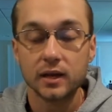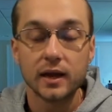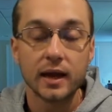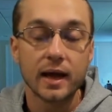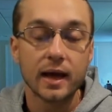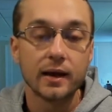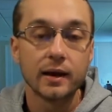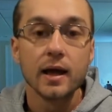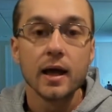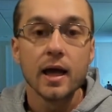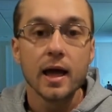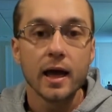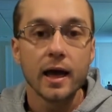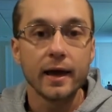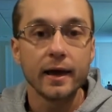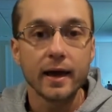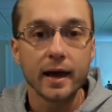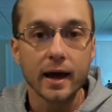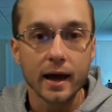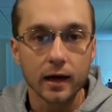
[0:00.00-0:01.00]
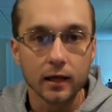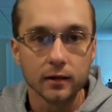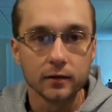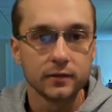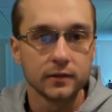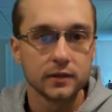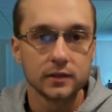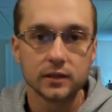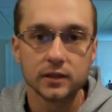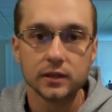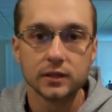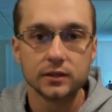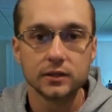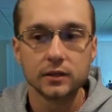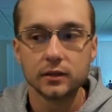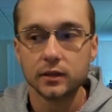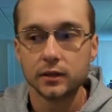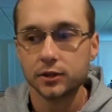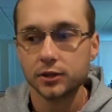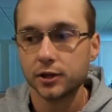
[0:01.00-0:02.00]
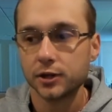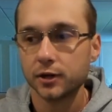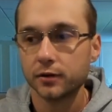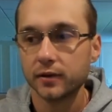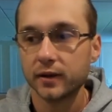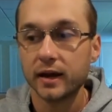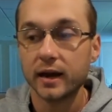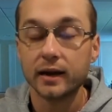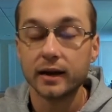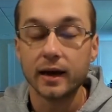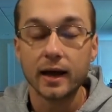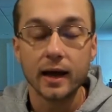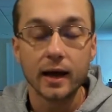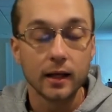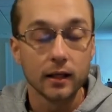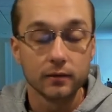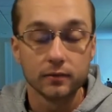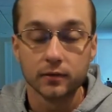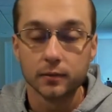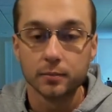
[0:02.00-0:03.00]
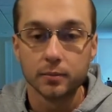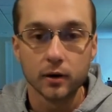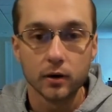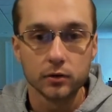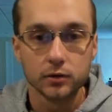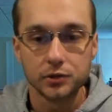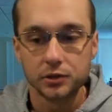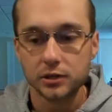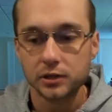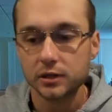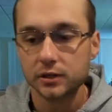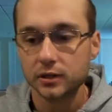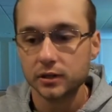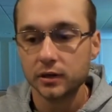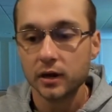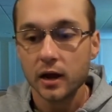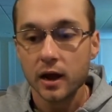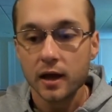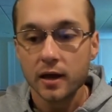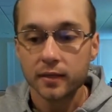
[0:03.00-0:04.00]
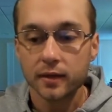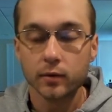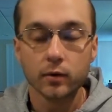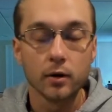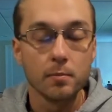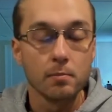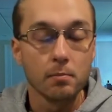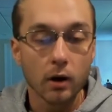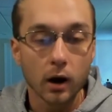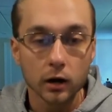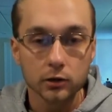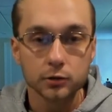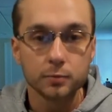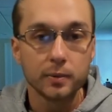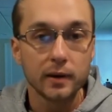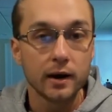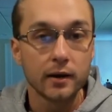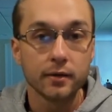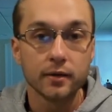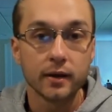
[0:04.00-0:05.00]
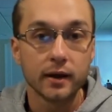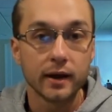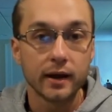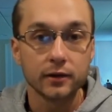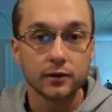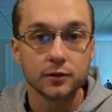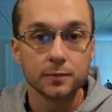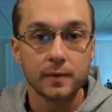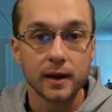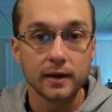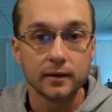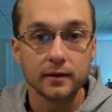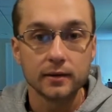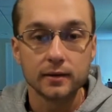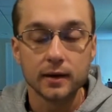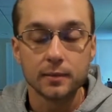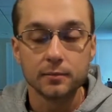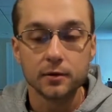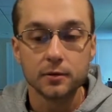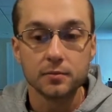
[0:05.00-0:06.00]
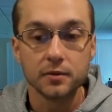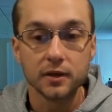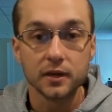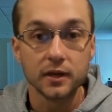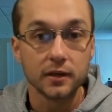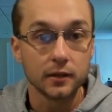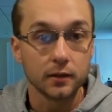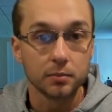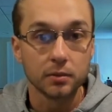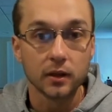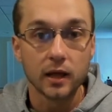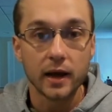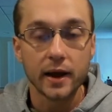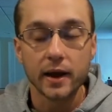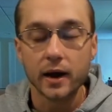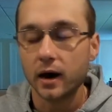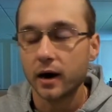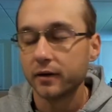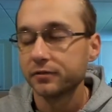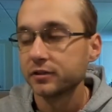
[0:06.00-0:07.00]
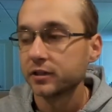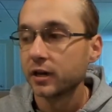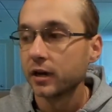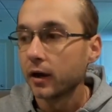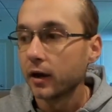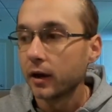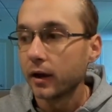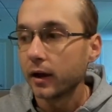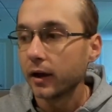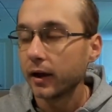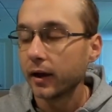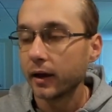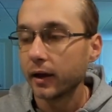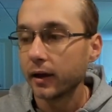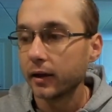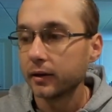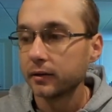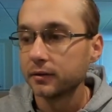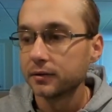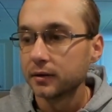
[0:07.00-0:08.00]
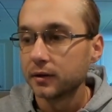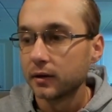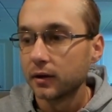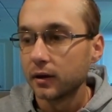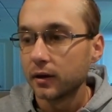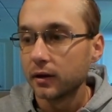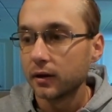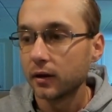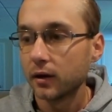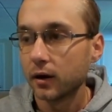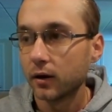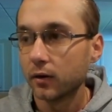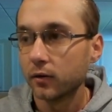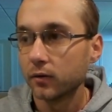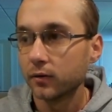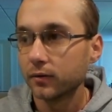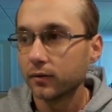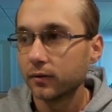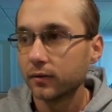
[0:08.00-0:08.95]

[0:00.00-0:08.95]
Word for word: had a hell of a season this year. They had a hell of a postseason. They were much better than I expected them to be in the playoffs. And you know,